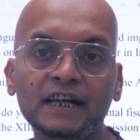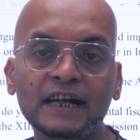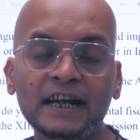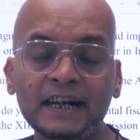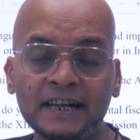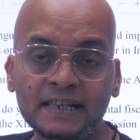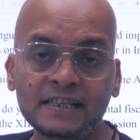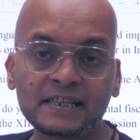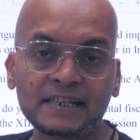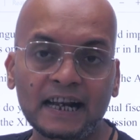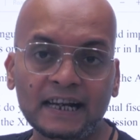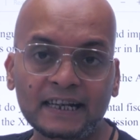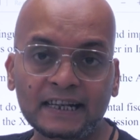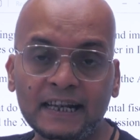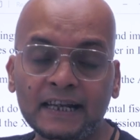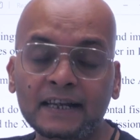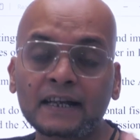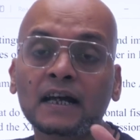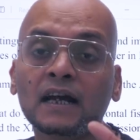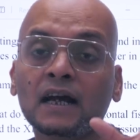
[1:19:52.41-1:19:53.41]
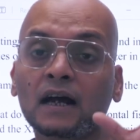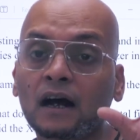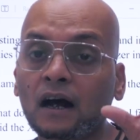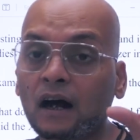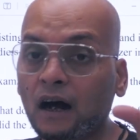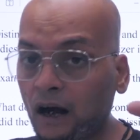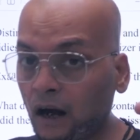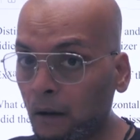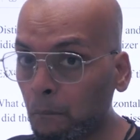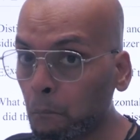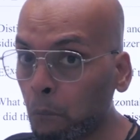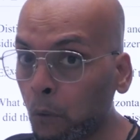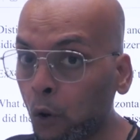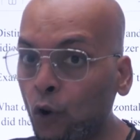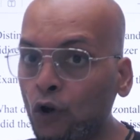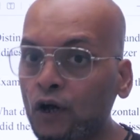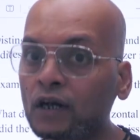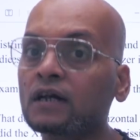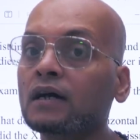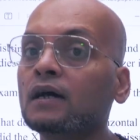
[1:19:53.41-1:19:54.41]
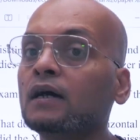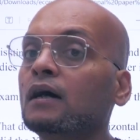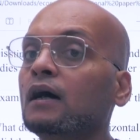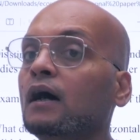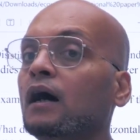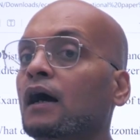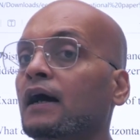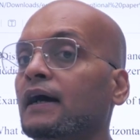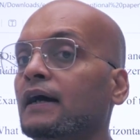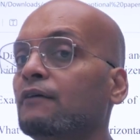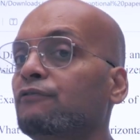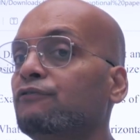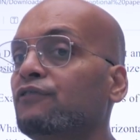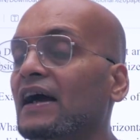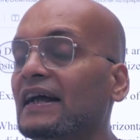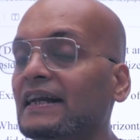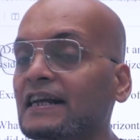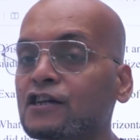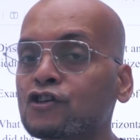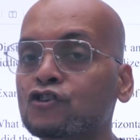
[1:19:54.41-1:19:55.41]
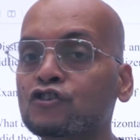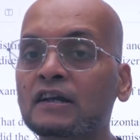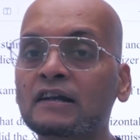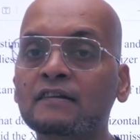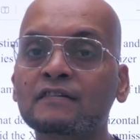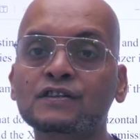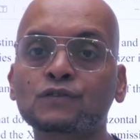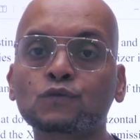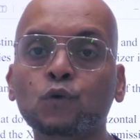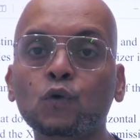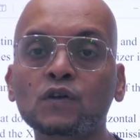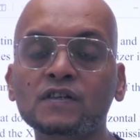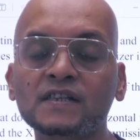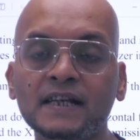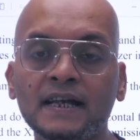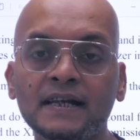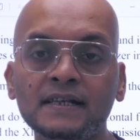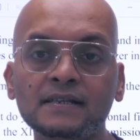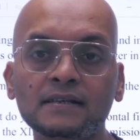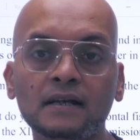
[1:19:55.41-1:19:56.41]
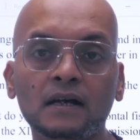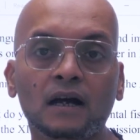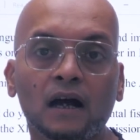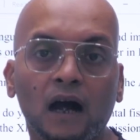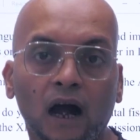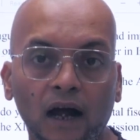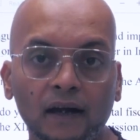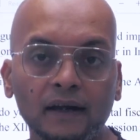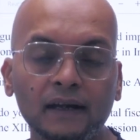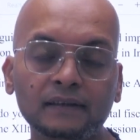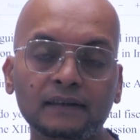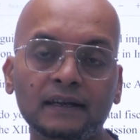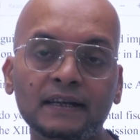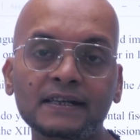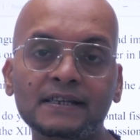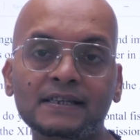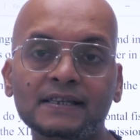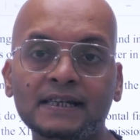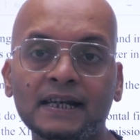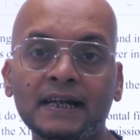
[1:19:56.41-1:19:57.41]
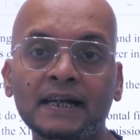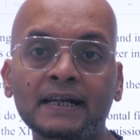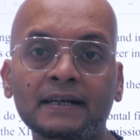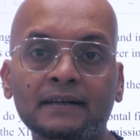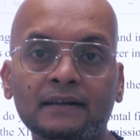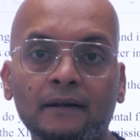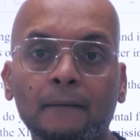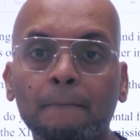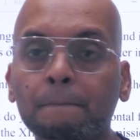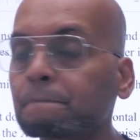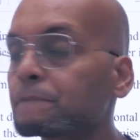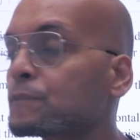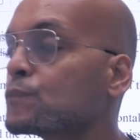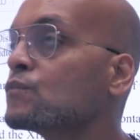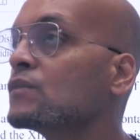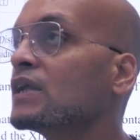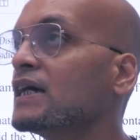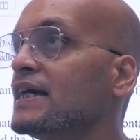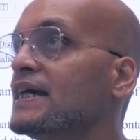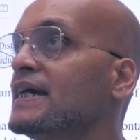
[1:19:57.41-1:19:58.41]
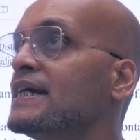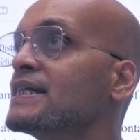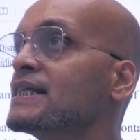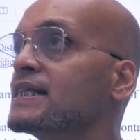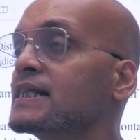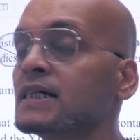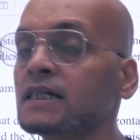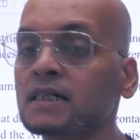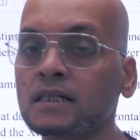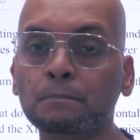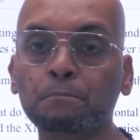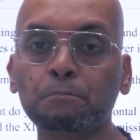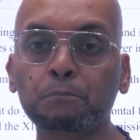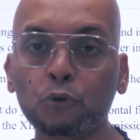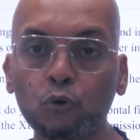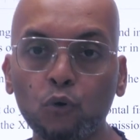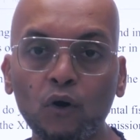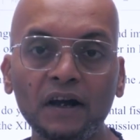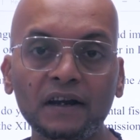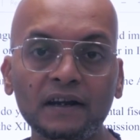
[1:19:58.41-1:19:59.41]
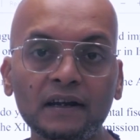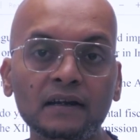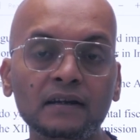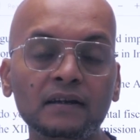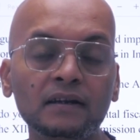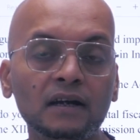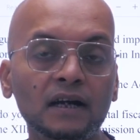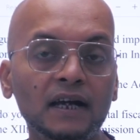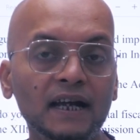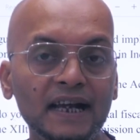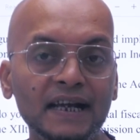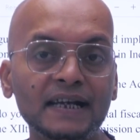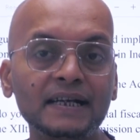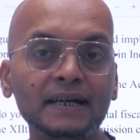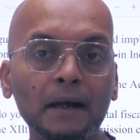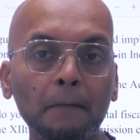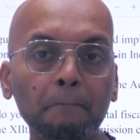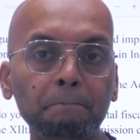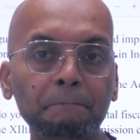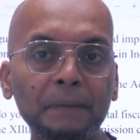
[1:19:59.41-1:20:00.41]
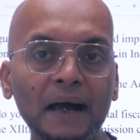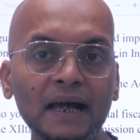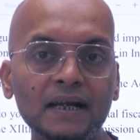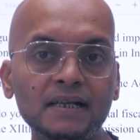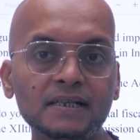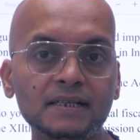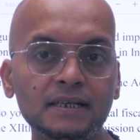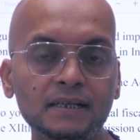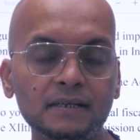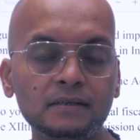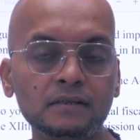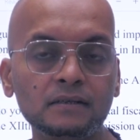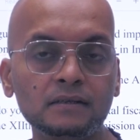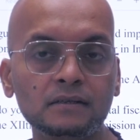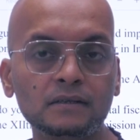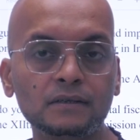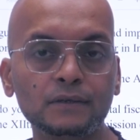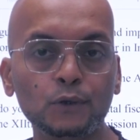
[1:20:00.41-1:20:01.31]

it is getting uh, more uh, financial resources, another state is uh, poorer in comparison.